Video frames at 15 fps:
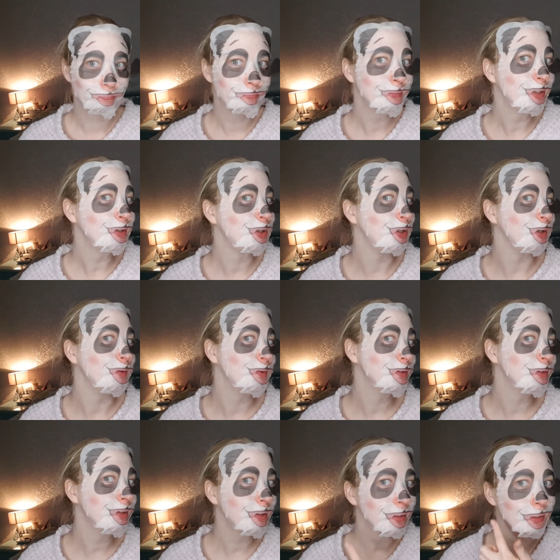how cute.
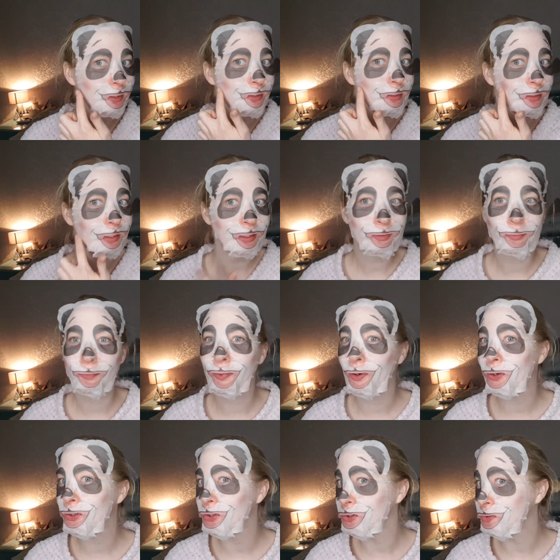Look at the little
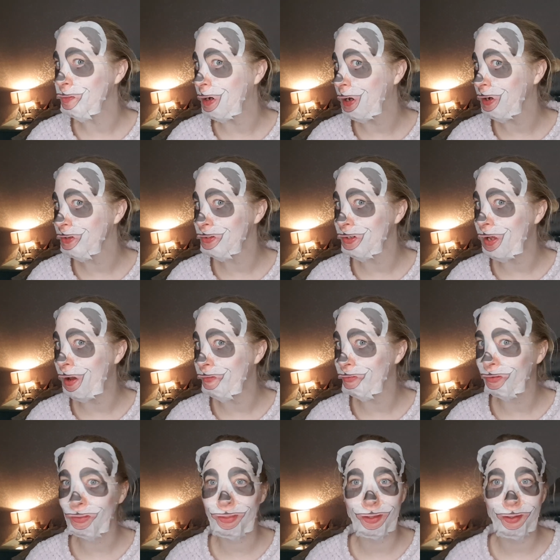blush marks and
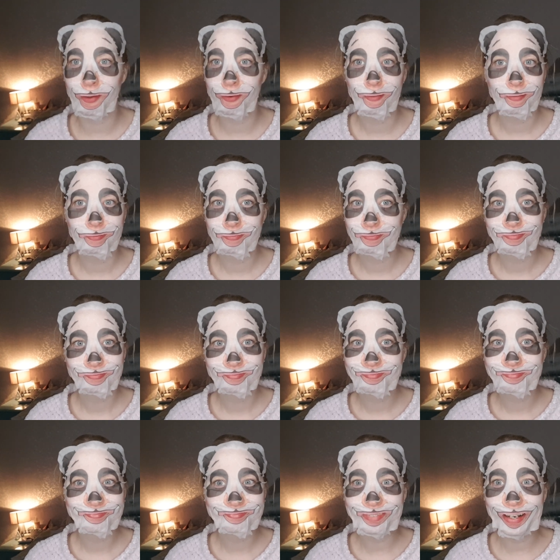everything.
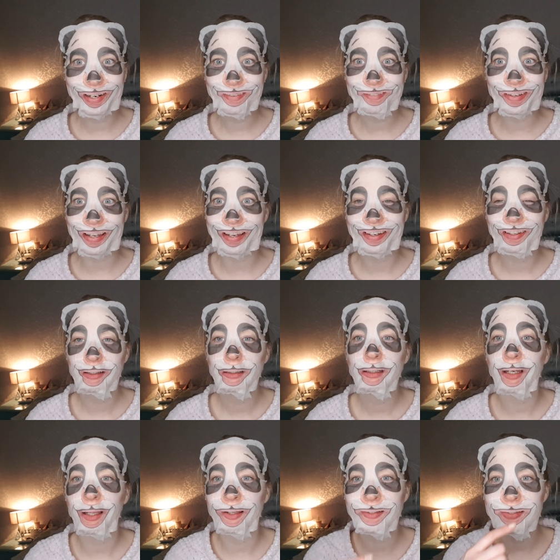I love it.
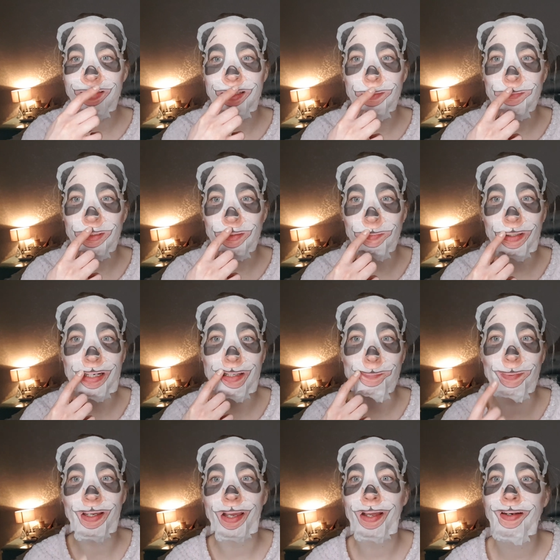Yeah, this slipped on my lip
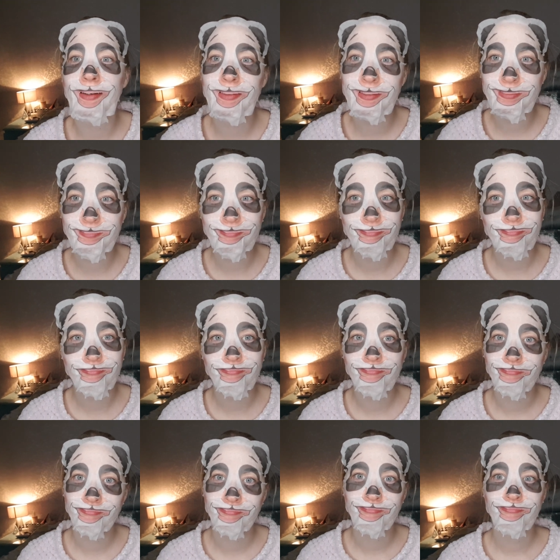again.
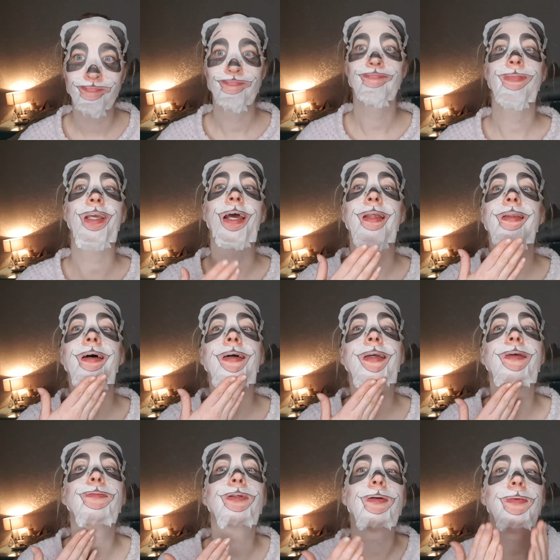Yeah, and that
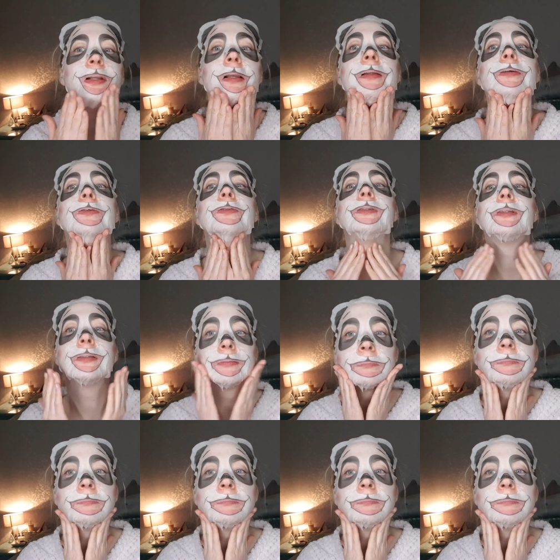keeps coming loose.